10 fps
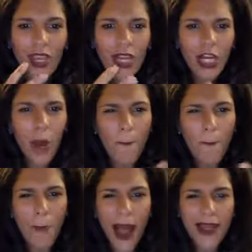
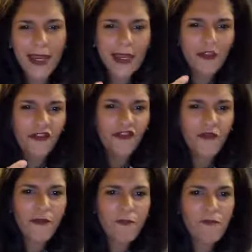combined of
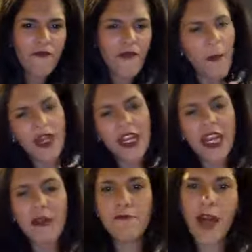feminine
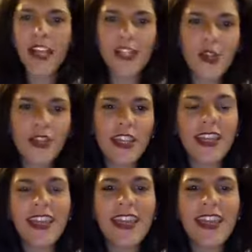and masculine